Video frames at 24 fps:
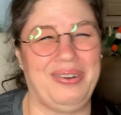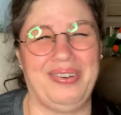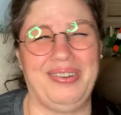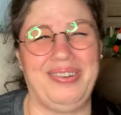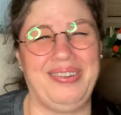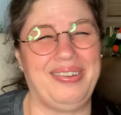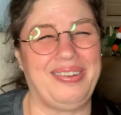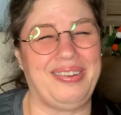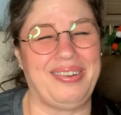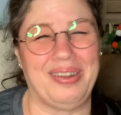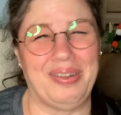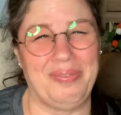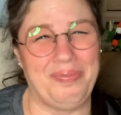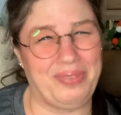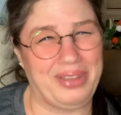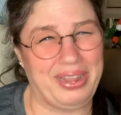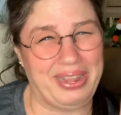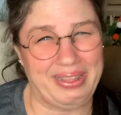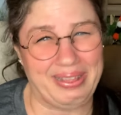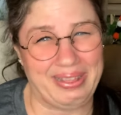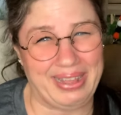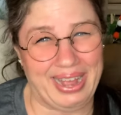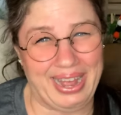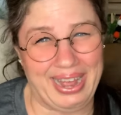Stuff
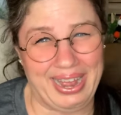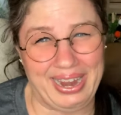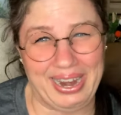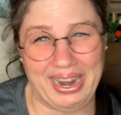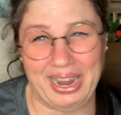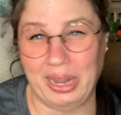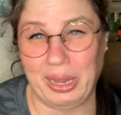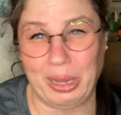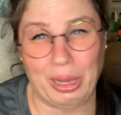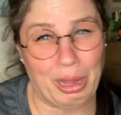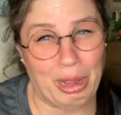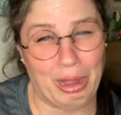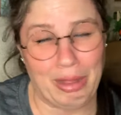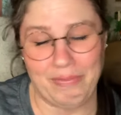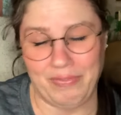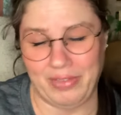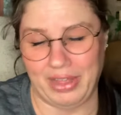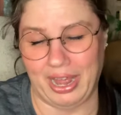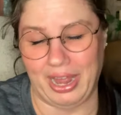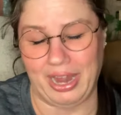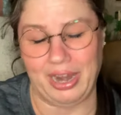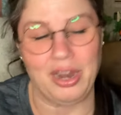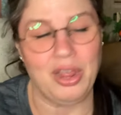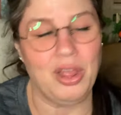like that. I love
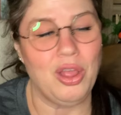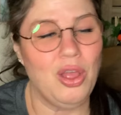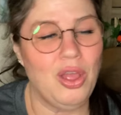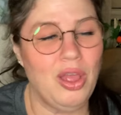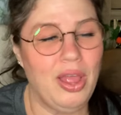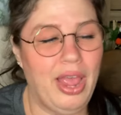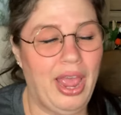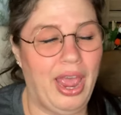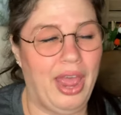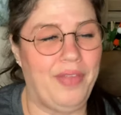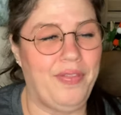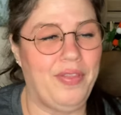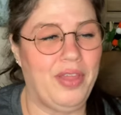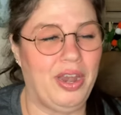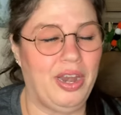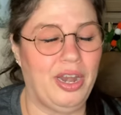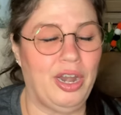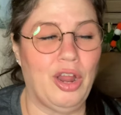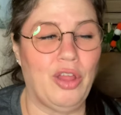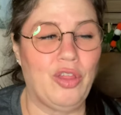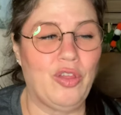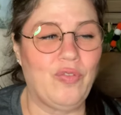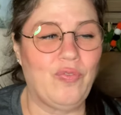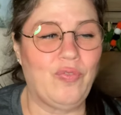that. And then
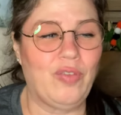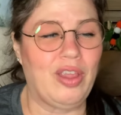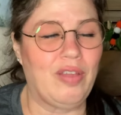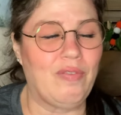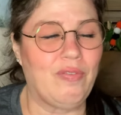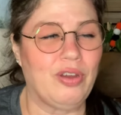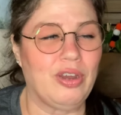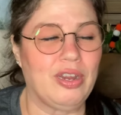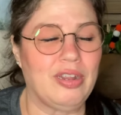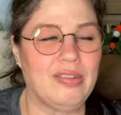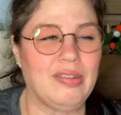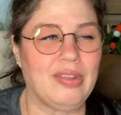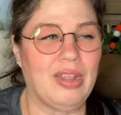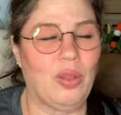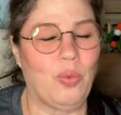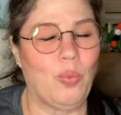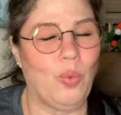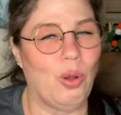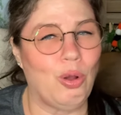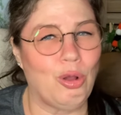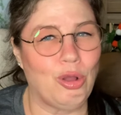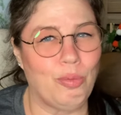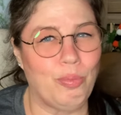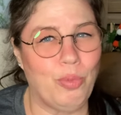another favorite is like
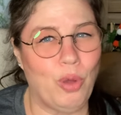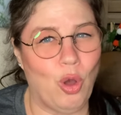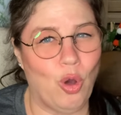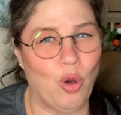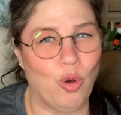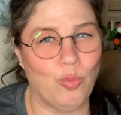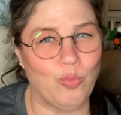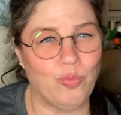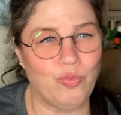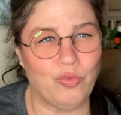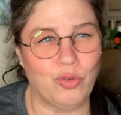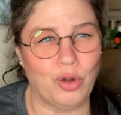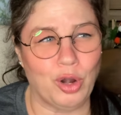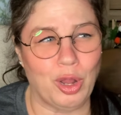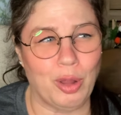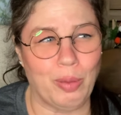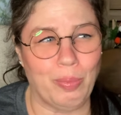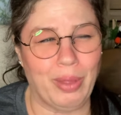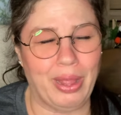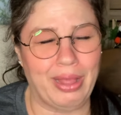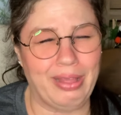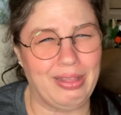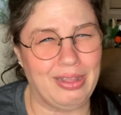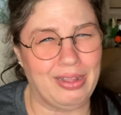Welcome Home
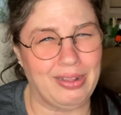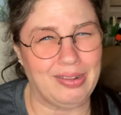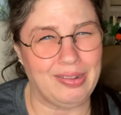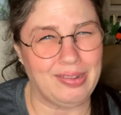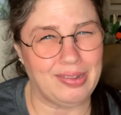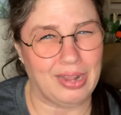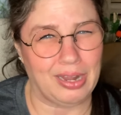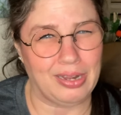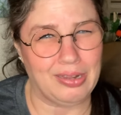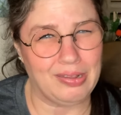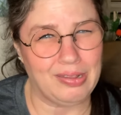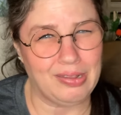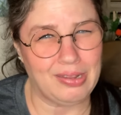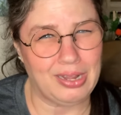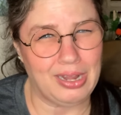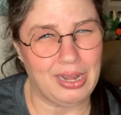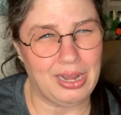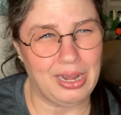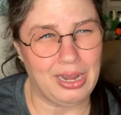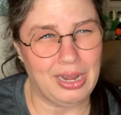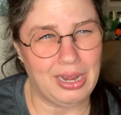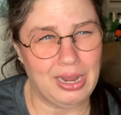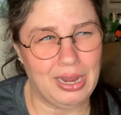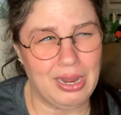from, I think,
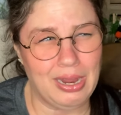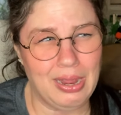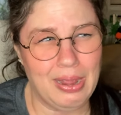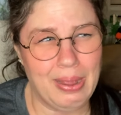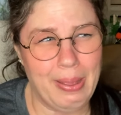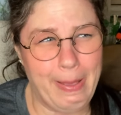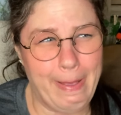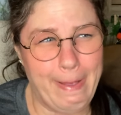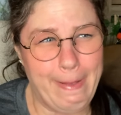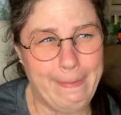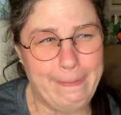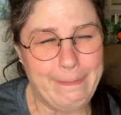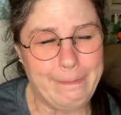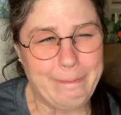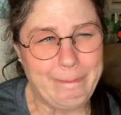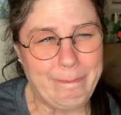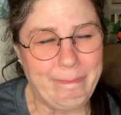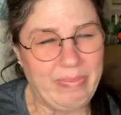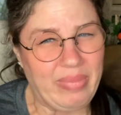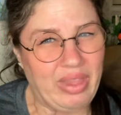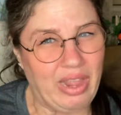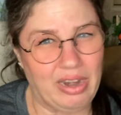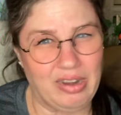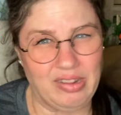Scentsy.
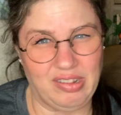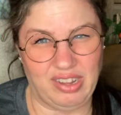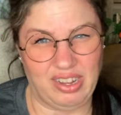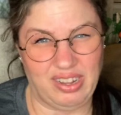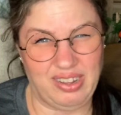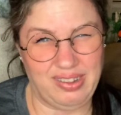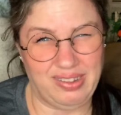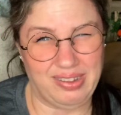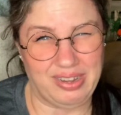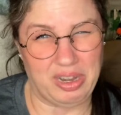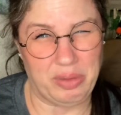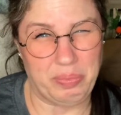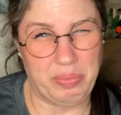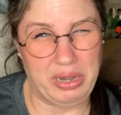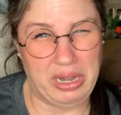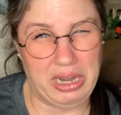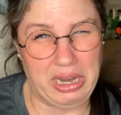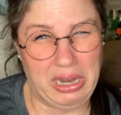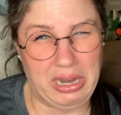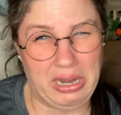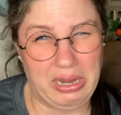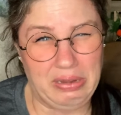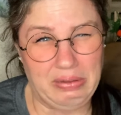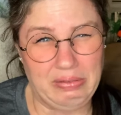And it's like
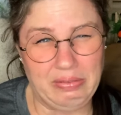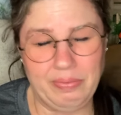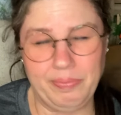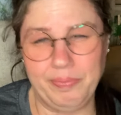cinnamony.